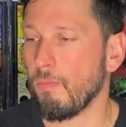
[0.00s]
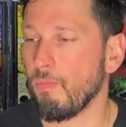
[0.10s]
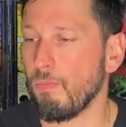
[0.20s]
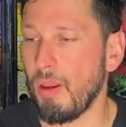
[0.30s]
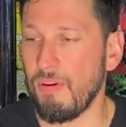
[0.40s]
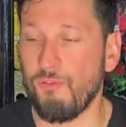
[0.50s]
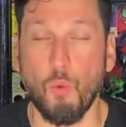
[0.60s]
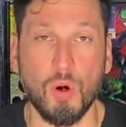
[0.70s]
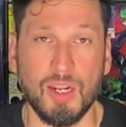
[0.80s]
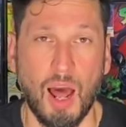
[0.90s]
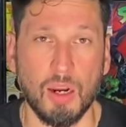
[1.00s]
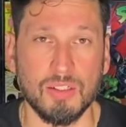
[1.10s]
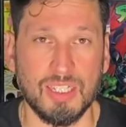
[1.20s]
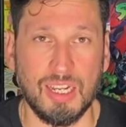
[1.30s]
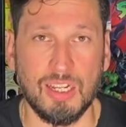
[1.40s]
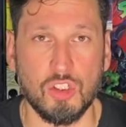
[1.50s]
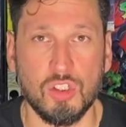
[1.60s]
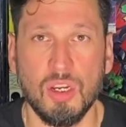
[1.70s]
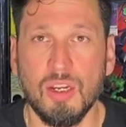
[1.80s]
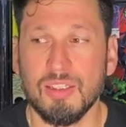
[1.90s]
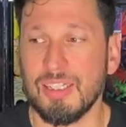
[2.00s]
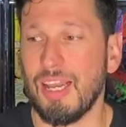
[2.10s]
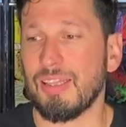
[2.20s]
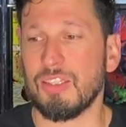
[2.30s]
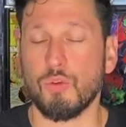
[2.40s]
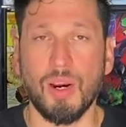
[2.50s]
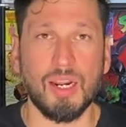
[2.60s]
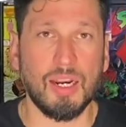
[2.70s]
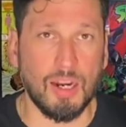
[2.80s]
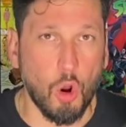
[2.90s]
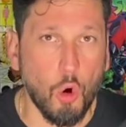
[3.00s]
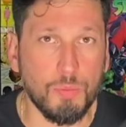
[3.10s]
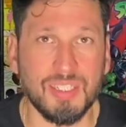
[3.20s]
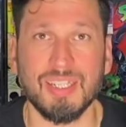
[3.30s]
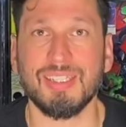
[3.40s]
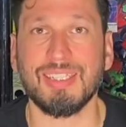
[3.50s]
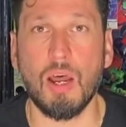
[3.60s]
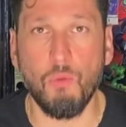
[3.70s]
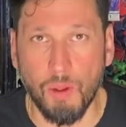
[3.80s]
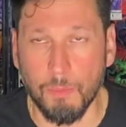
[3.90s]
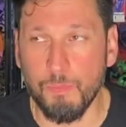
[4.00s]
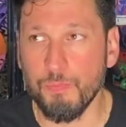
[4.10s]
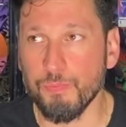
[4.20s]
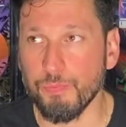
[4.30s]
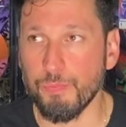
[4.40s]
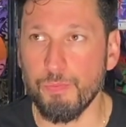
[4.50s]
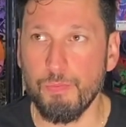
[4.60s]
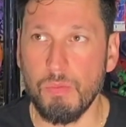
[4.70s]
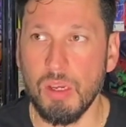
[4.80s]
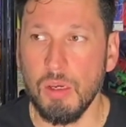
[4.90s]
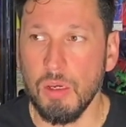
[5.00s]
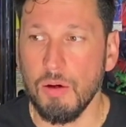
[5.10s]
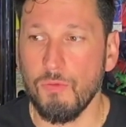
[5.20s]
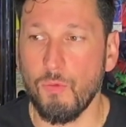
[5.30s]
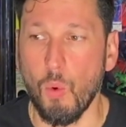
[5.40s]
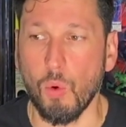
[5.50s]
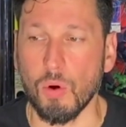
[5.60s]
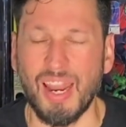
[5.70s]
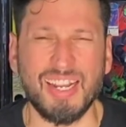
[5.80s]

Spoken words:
maybe $40 each to get these graded in hopes to sell them for like